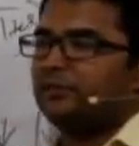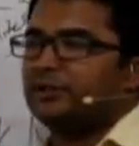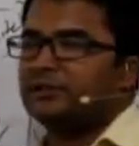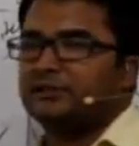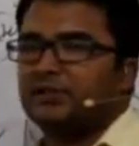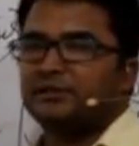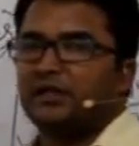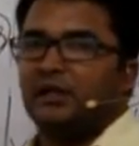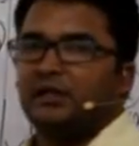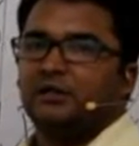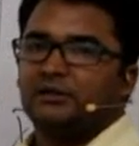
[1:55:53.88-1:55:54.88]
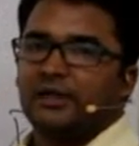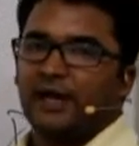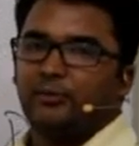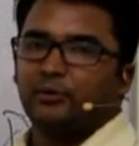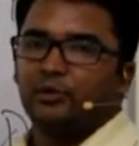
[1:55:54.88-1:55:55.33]
in the business
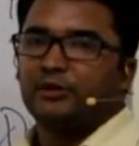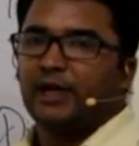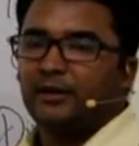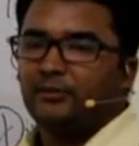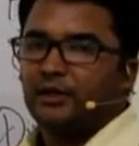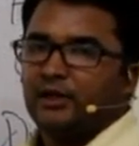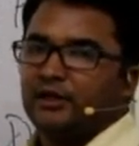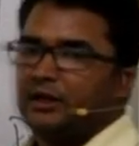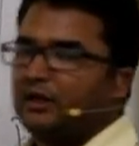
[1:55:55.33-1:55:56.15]
time to time